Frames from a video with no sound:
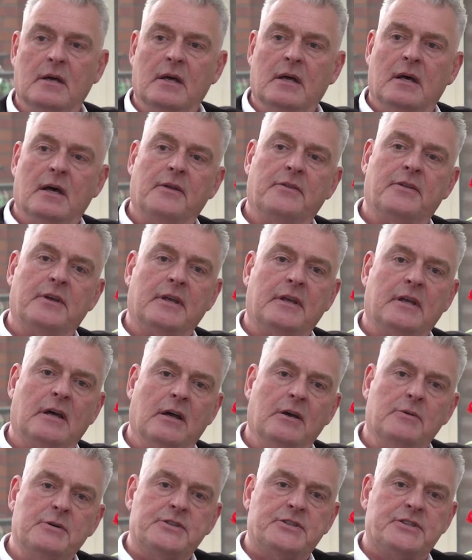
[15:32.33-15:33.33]
I think.
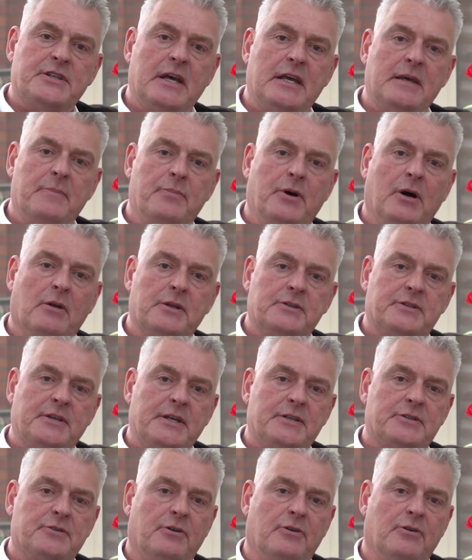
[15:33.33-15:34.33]
I always say in
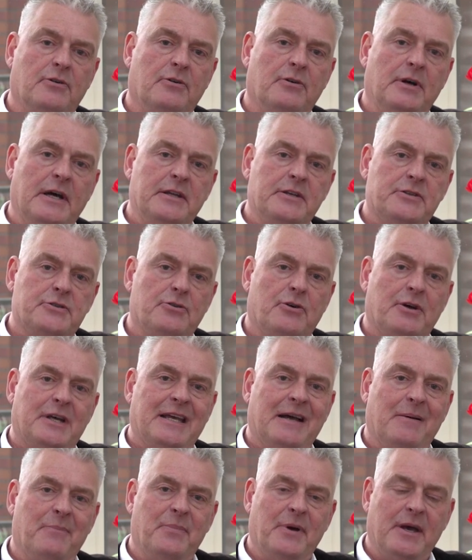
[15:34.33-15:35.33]
politics or any sort of
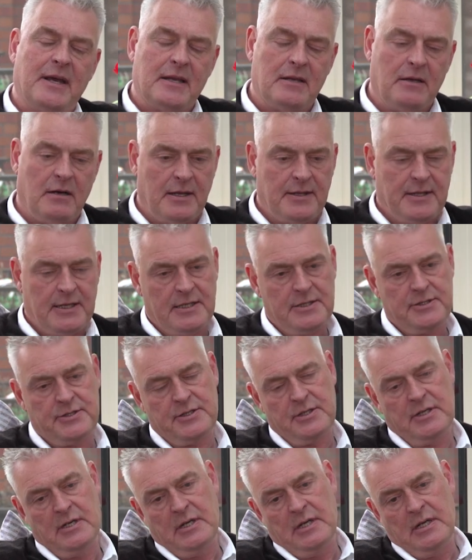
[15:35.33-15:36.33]
campaign like this,